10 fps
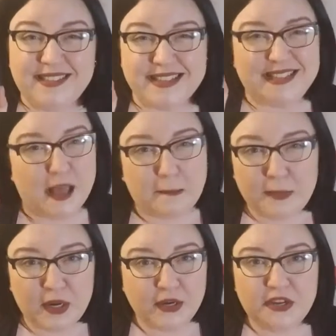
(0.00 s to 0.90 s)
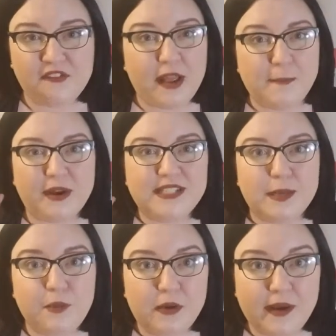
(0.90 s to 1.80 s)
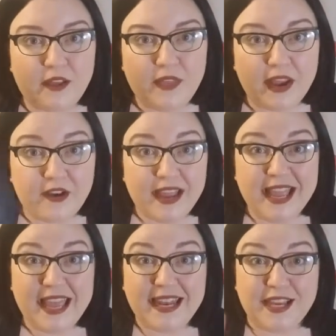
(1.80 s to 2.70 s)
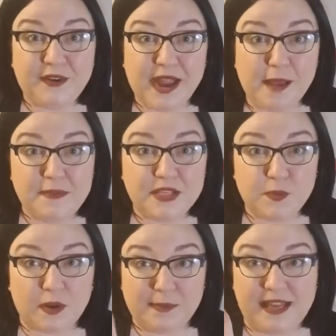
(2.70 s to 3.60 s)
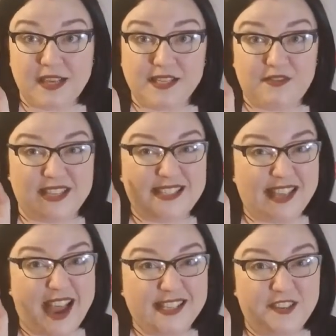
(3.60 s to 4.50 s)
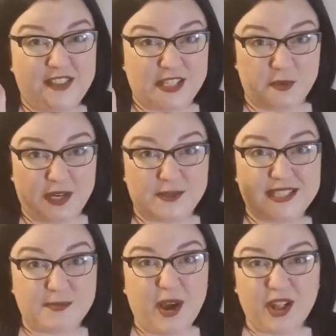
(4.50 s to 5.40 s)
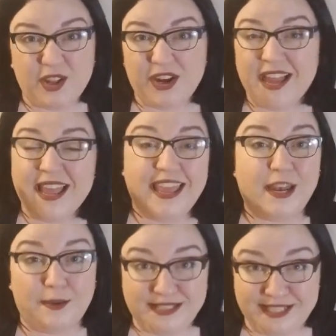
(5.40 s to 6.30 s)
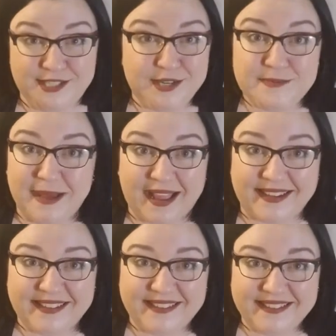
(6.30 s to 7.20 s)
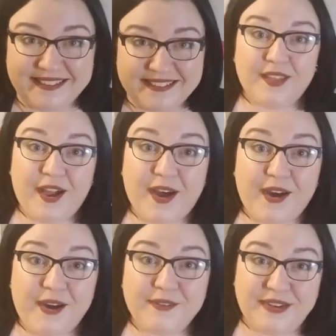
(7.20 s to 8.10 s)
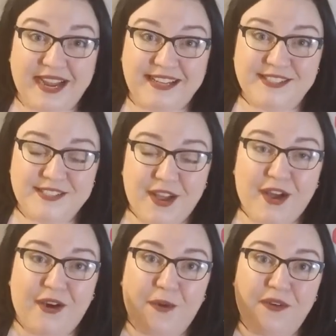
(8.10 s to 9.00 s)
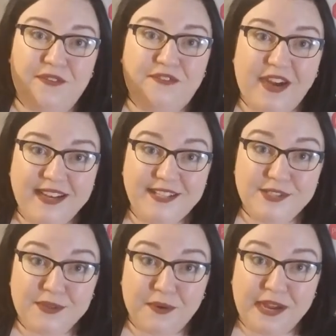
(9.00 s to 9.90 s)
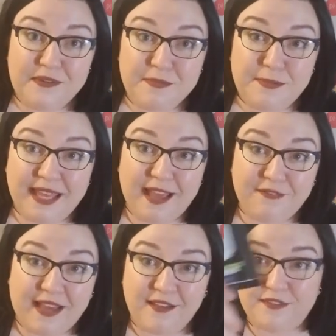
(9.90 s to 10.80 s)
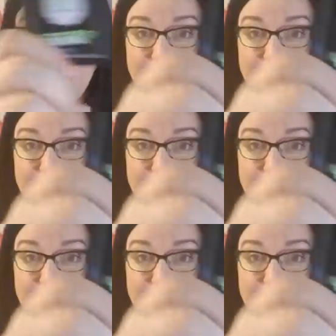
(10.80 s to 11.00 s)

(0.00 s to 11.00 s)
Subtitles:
December, November, somewhere around there, and I grabbed this one because of the size of this one. It was smaller and it was easier to pack. All right, so funny story with BFF.